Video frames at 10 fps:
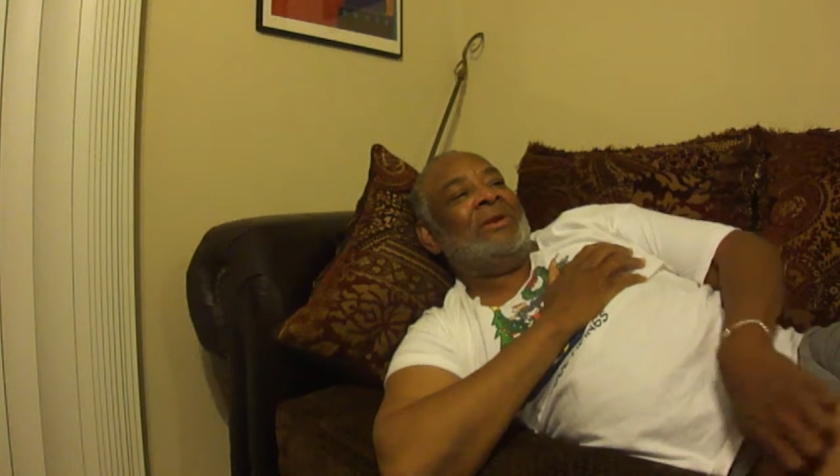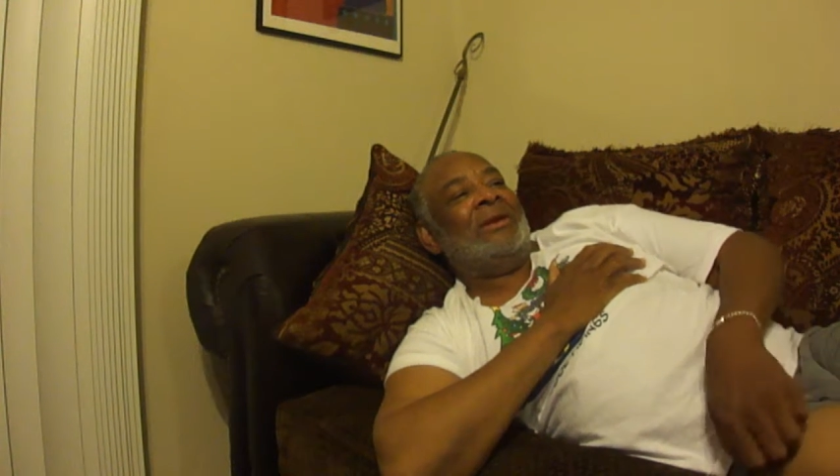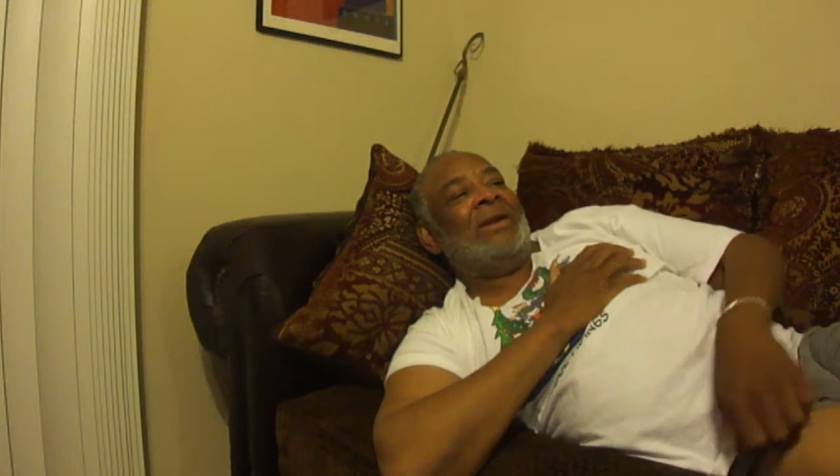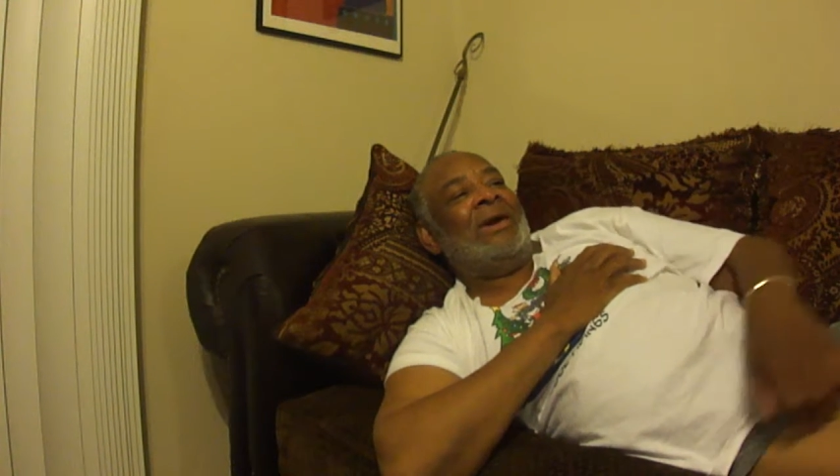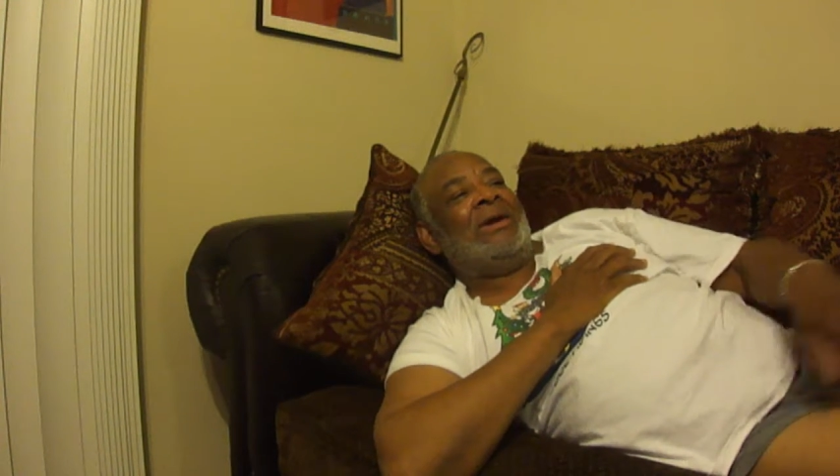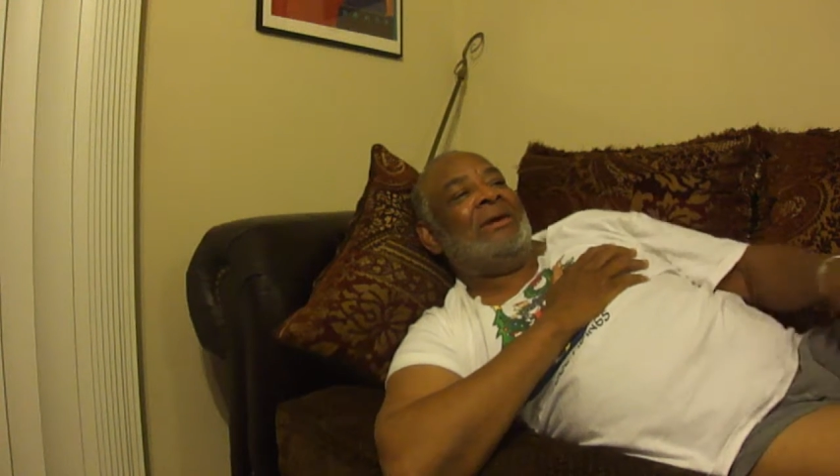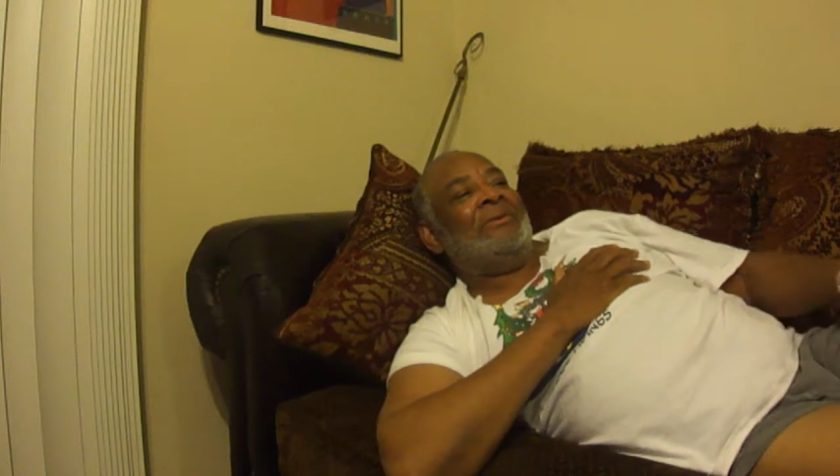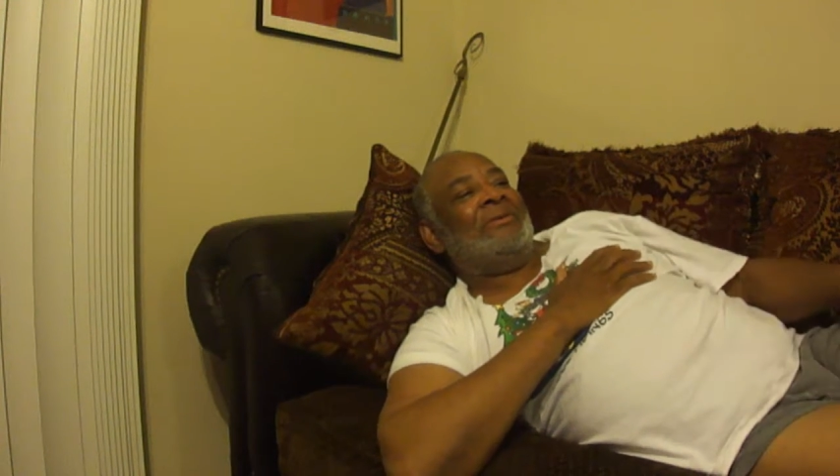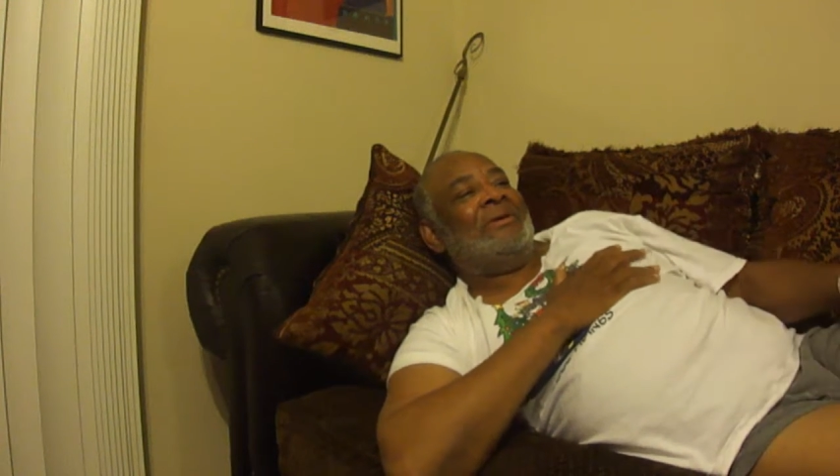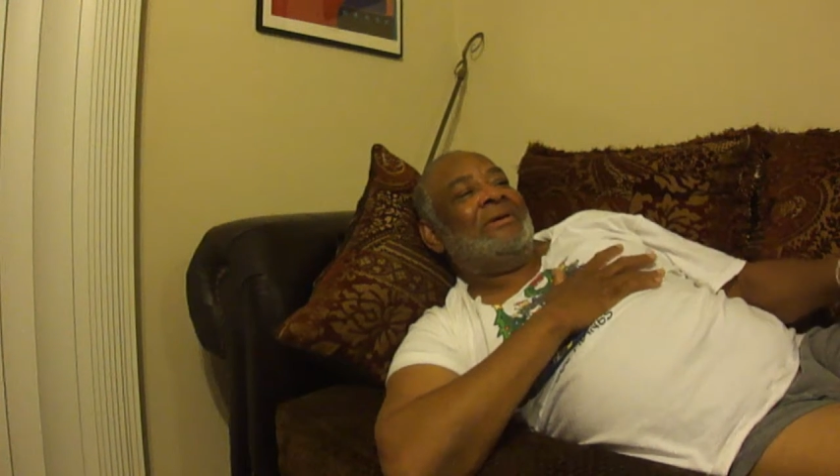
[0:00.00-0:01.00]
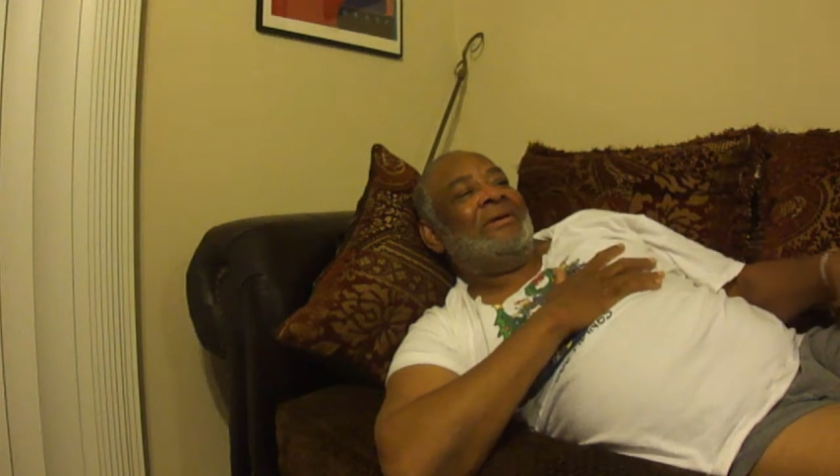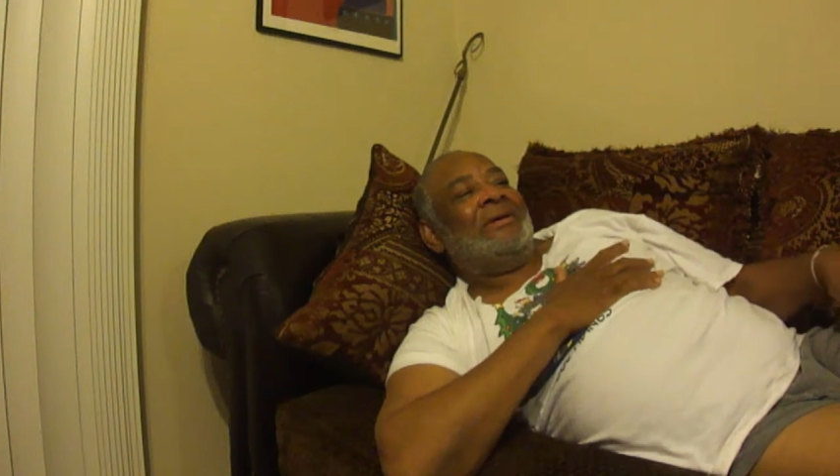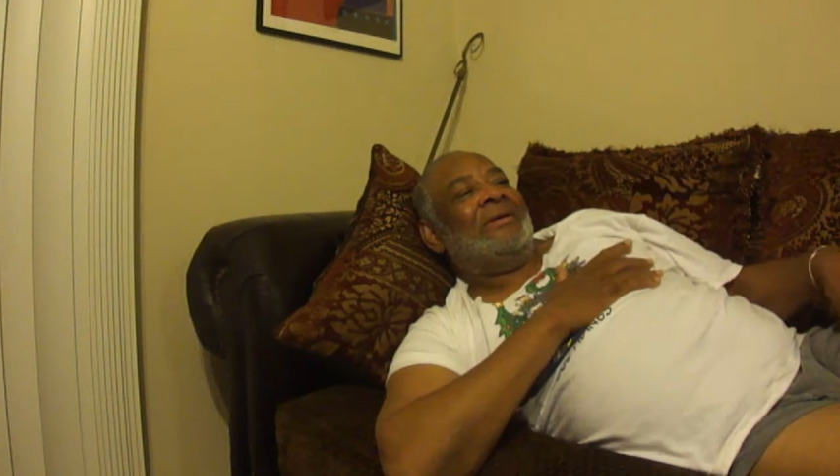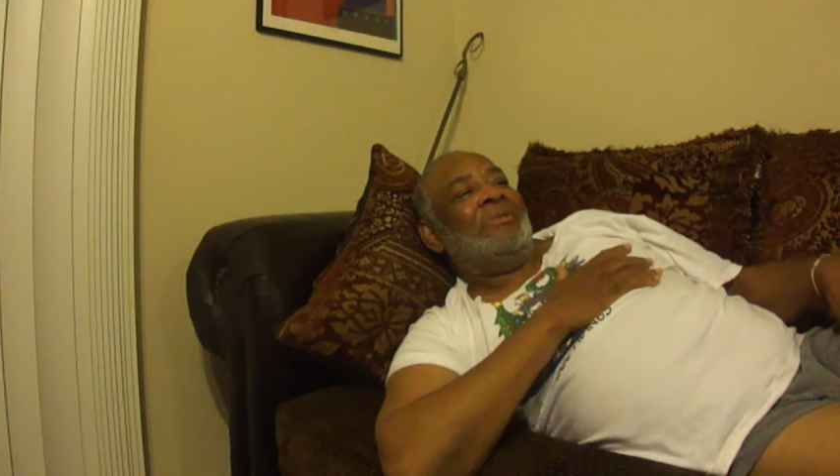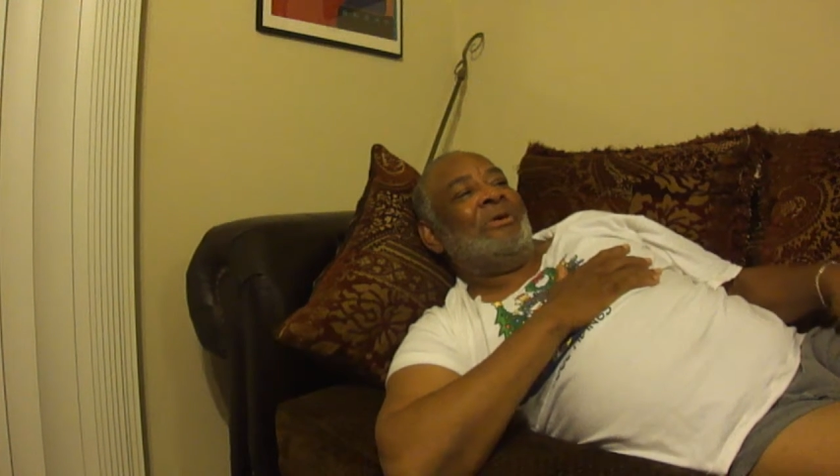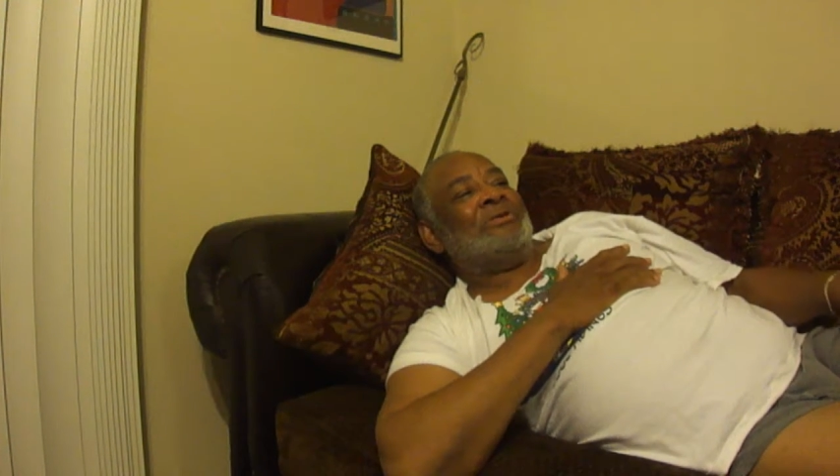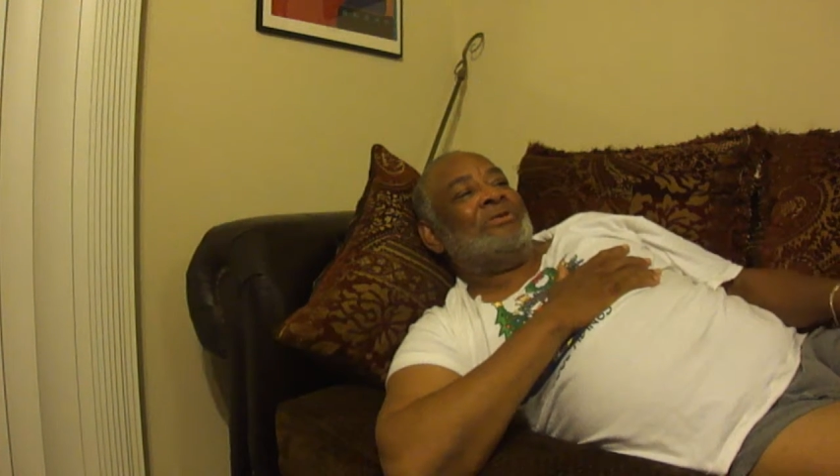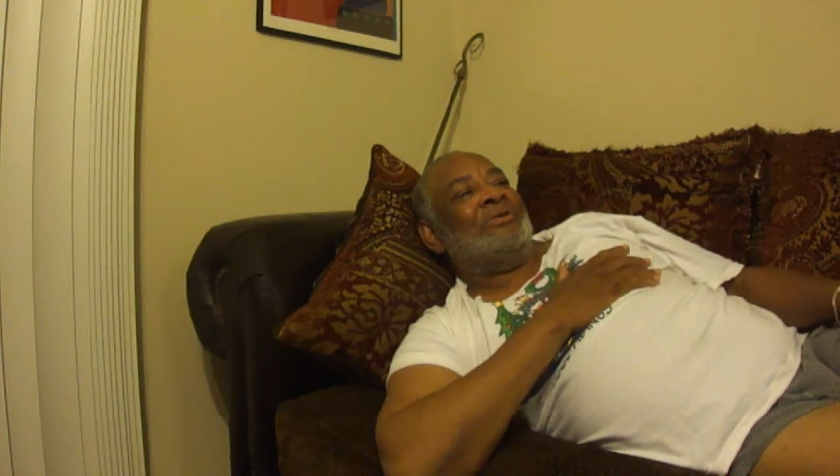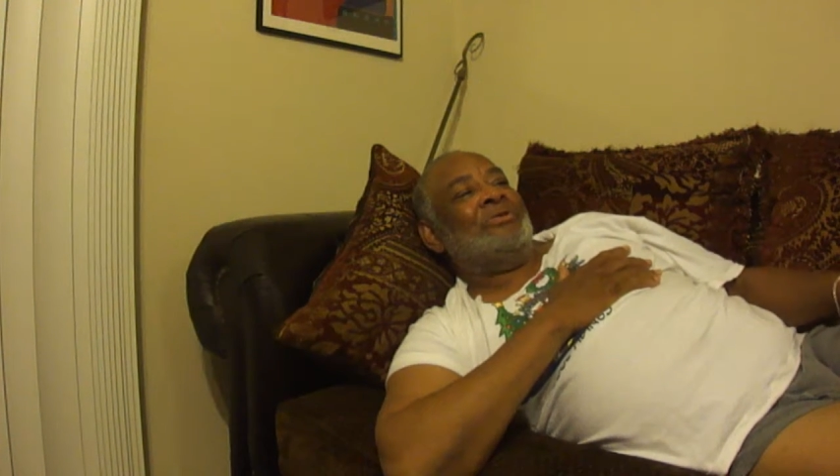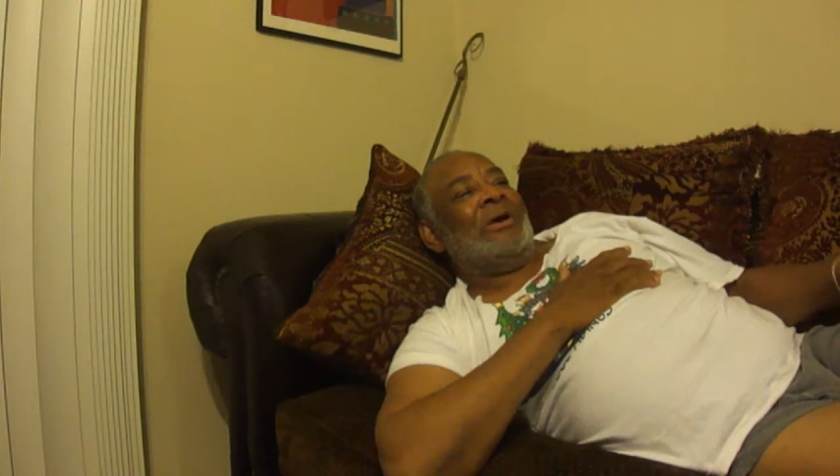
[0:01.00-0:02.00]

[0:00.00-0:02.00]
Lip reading: they laughed. They must have knew.